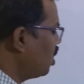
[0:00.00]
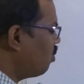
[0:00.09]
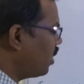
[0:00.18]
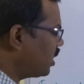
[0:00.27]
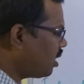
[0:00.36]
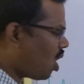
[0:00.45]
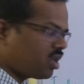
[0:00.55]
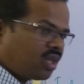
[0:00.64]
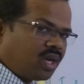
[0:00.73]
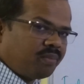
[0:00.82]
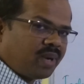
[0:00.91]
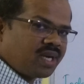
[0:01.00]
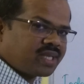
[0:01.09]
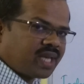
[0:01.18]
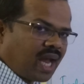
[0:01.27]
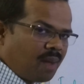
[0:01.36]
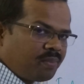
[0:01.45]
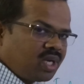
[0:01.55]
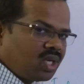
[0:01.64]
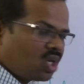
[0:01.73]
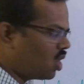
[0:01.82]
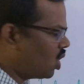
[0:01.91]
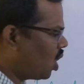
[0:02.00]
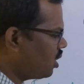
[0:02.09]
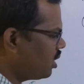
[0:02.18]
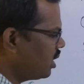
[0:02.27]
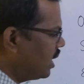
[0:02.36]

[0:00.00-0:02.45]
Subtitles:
Whether other events are happening or not,